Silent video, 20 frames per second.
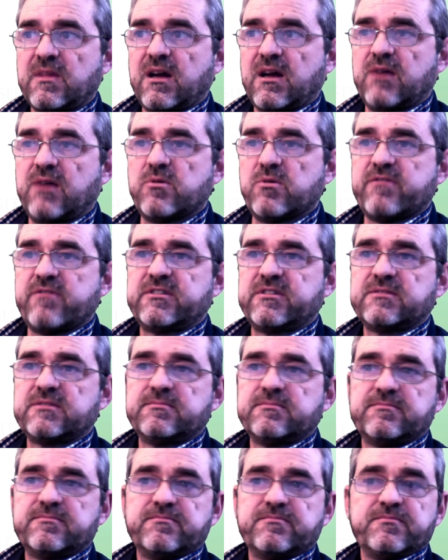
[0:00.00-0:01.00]
However,
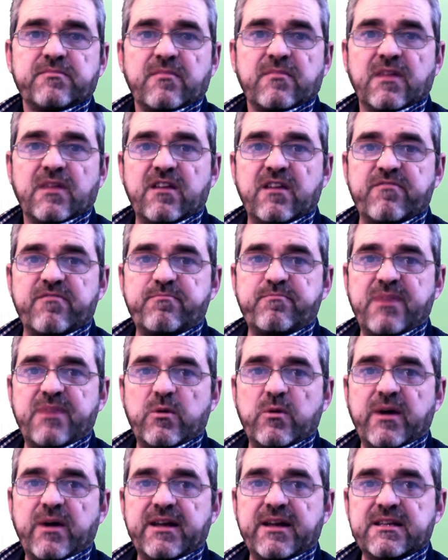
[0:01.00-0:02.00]
if
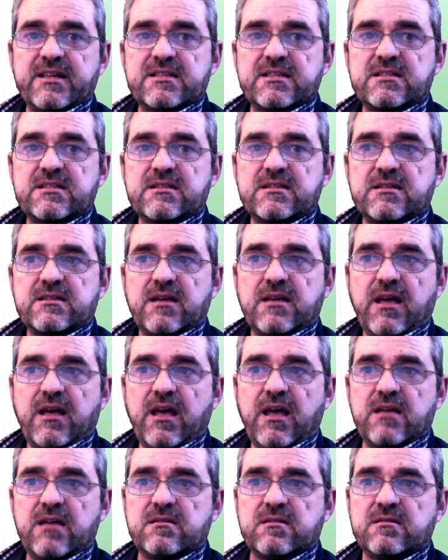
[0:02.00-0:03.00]
P1 is
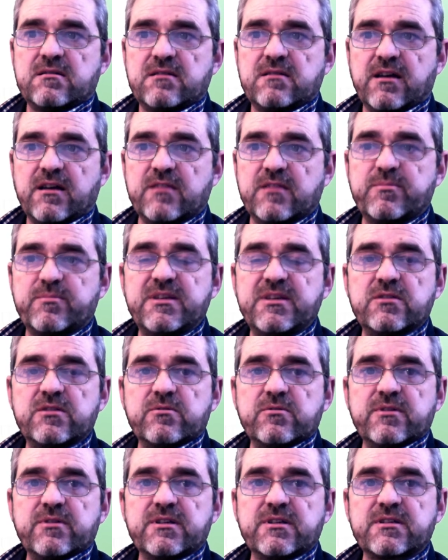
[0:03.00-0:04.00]
8 and
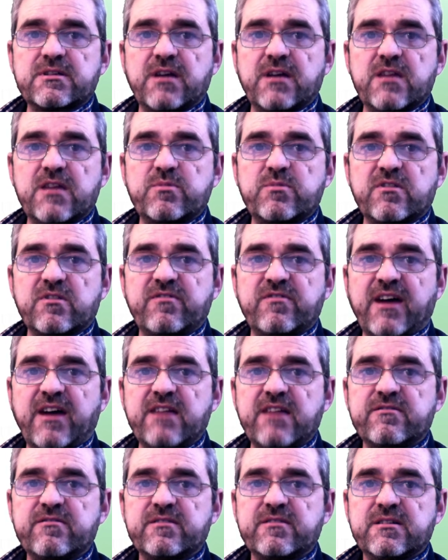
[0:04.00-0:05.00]
P2 is
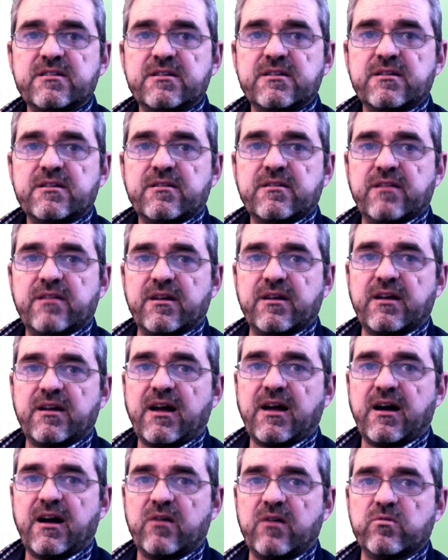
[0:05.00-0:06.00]
8.5, then
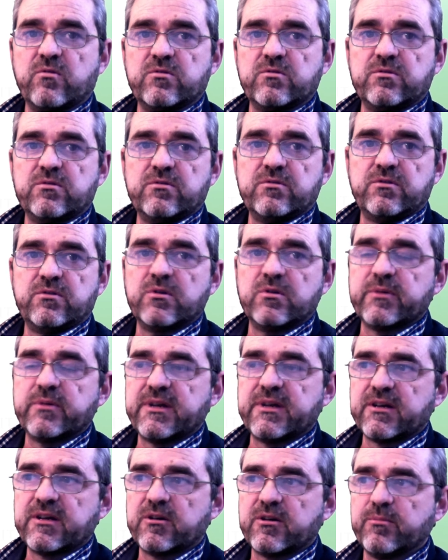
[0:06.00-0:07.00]
how do
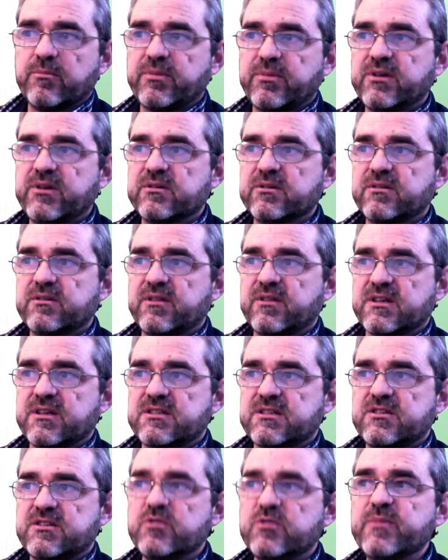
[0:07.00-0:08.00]
we compute
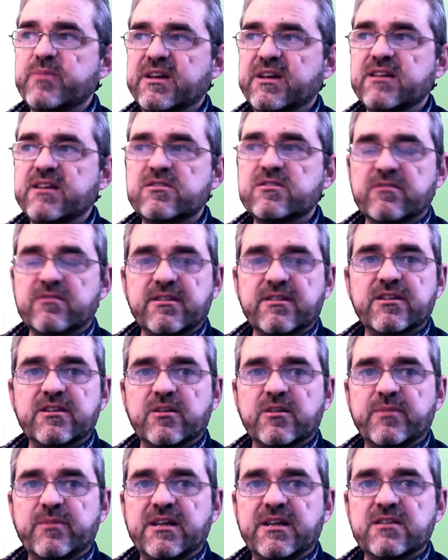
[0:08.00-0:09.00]
this numerator and
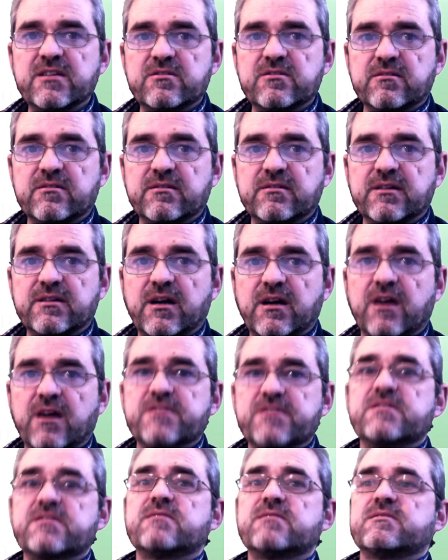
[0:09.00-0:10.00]
denominator
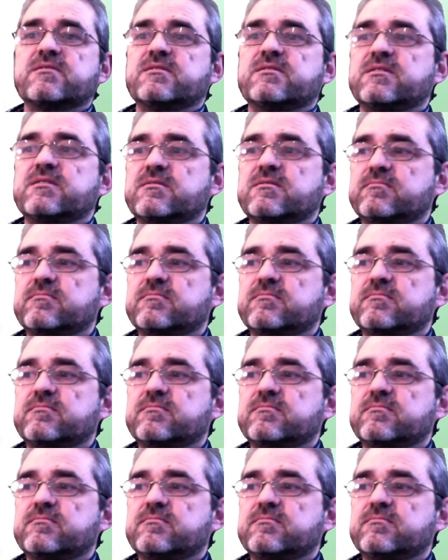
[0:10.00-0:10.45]
uncertainty?